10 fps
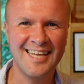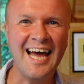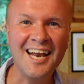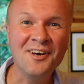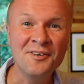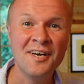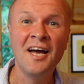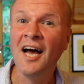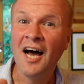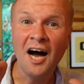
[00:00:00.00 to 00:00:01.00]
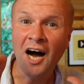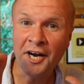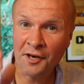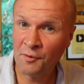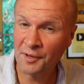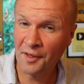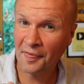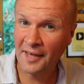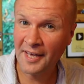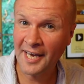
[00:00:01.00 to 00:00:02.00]
Hello. I know what you're
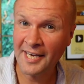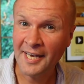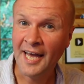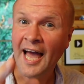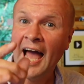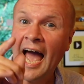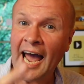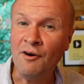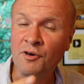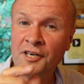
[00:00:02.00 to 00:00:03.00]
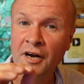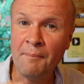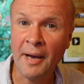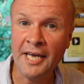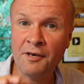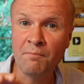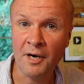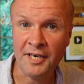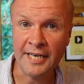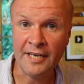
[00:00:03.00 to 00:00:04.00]
thinking. How can I make
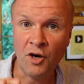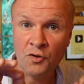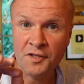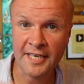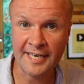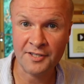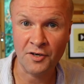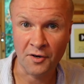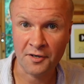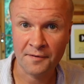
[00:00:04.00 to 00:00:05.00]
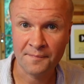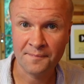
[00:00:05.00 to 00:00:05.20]
money on TikTok?